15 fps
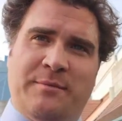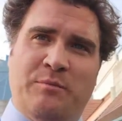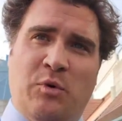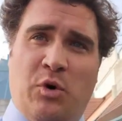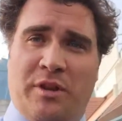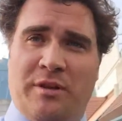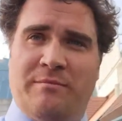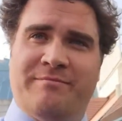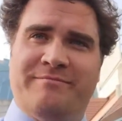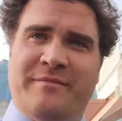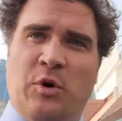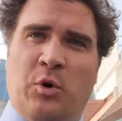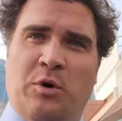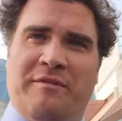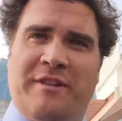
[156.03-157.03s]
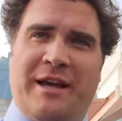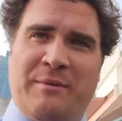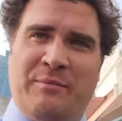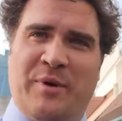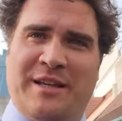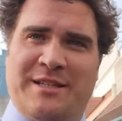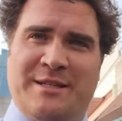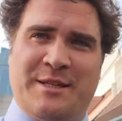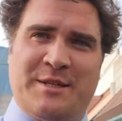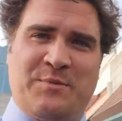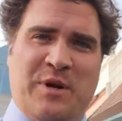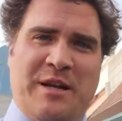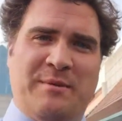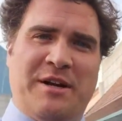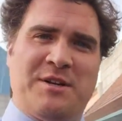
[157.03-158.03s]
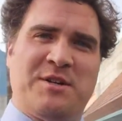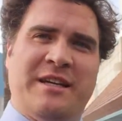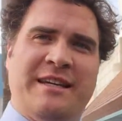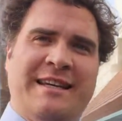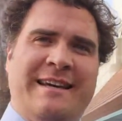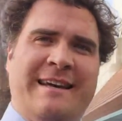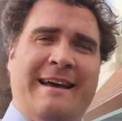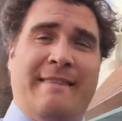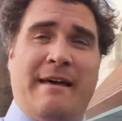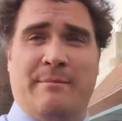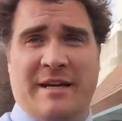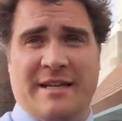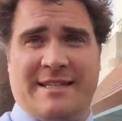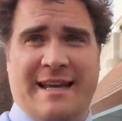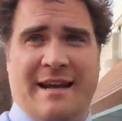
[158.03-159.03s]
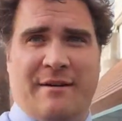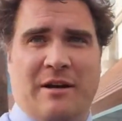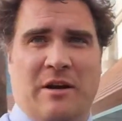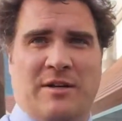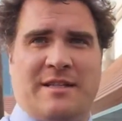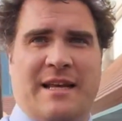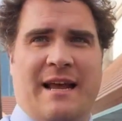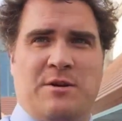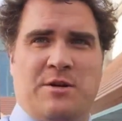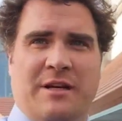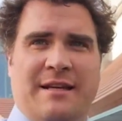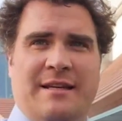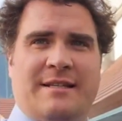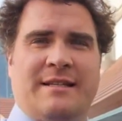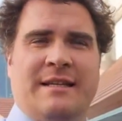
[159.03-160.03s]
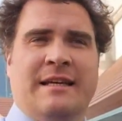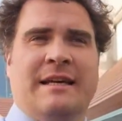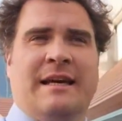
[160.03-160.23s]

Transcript: more than all of their competitors pretty much. And they're based down in Los Angeles.